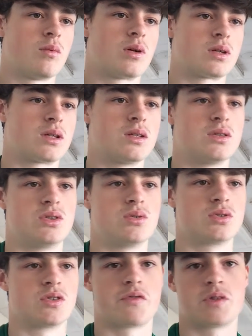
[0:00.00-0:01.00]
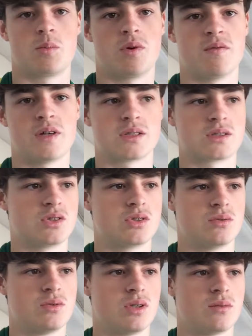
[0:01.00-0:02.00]
1 kilojoule is obviously 1,000
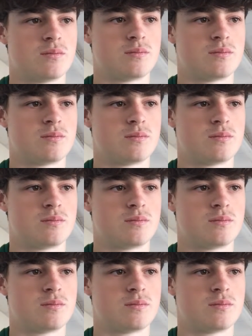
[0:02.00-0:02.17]
joules.